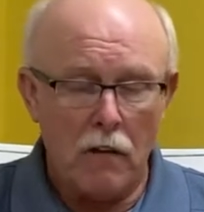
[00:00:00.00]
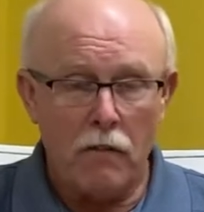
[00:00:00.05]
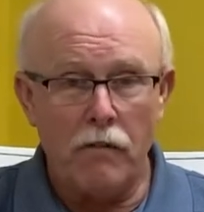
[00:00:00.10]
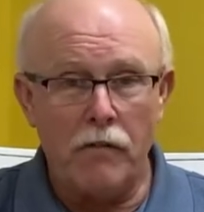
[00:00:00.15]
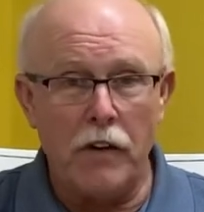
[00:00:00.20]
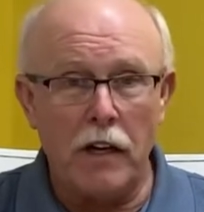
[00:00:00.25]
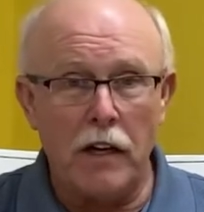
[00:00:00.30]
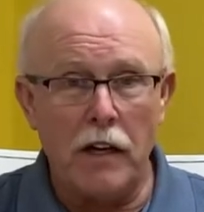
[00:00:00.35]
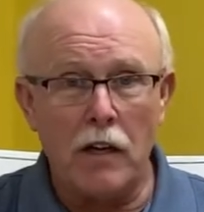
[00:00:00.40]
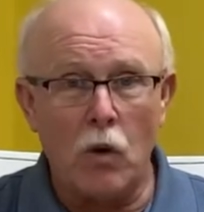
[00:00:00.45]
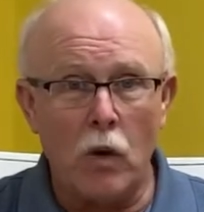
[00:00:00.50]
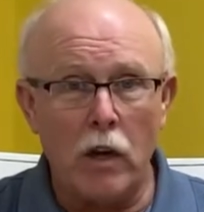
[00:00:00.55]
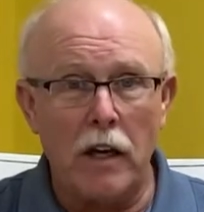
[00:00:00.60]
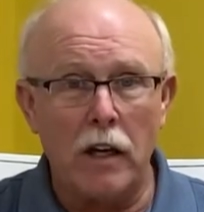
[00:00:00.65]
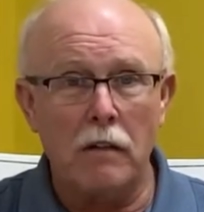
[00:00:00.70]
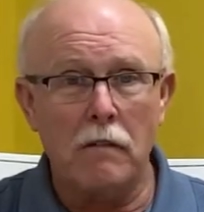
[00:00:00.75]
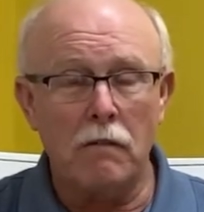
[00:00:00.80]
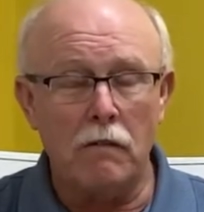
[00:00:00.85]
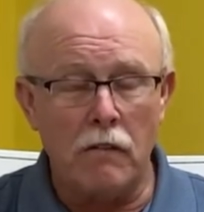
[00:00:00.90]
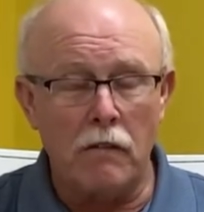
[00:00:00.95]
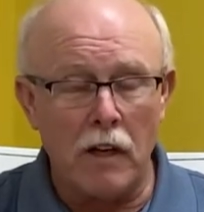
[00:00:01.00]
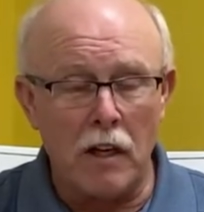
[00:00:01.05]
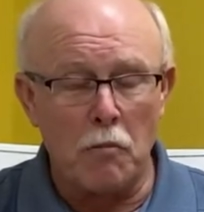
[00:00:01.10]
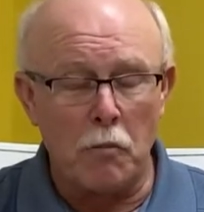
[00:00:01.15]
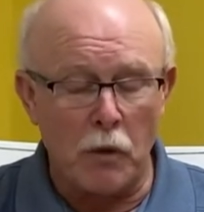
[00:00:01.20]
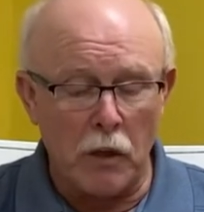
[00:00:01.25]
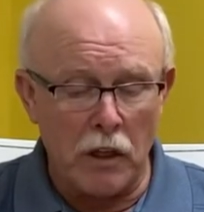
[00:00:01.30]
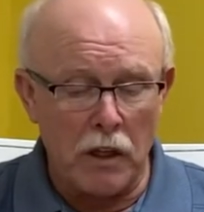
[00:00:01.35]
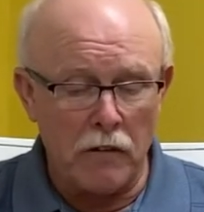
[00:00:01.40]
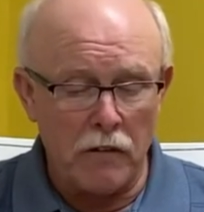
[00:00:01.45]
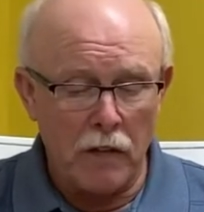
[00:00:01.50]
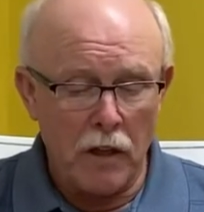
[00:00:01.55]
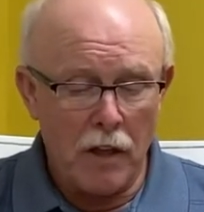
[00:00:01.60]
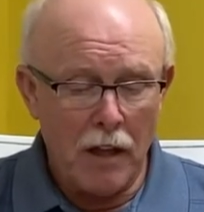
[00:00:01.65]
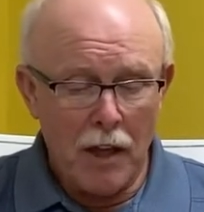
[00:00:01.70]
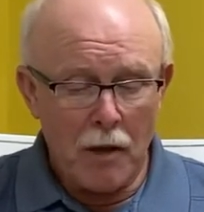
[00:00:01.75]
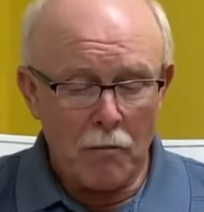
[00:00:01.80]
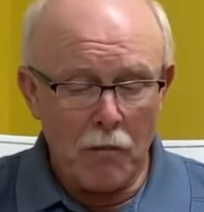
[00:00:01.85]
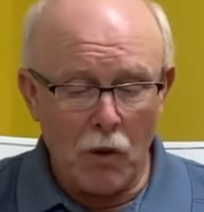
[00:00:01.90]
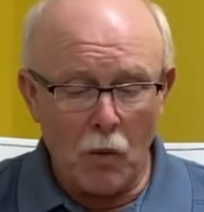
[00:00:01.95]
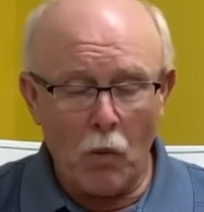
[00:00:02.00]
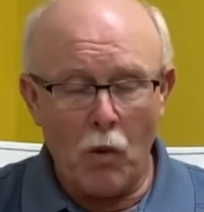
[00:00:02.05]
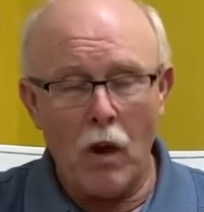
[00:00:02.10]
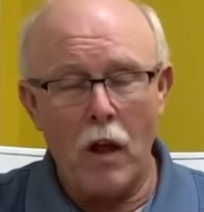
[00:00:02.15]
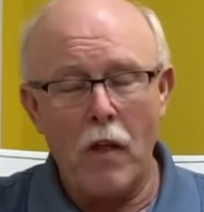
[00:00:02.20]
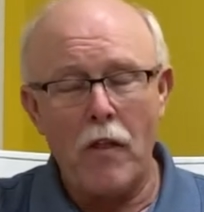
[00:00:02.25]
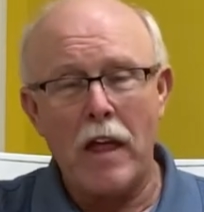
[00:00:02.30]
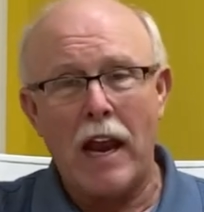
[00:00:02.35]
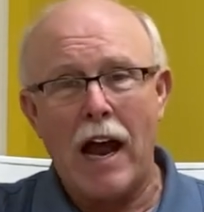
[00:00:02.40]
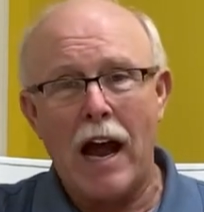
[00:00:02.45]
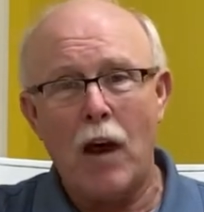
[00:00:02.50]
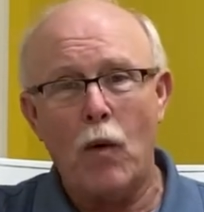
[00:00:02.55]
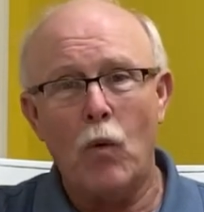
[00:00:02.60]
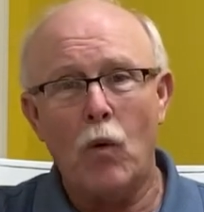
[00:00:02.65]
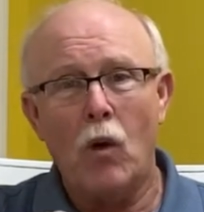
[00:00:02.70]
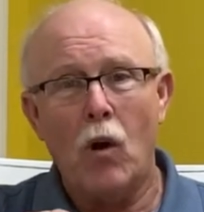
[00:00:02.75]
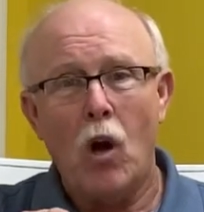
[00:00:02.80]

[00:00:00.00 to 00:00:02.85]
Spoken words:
very quick, very brief, but one that I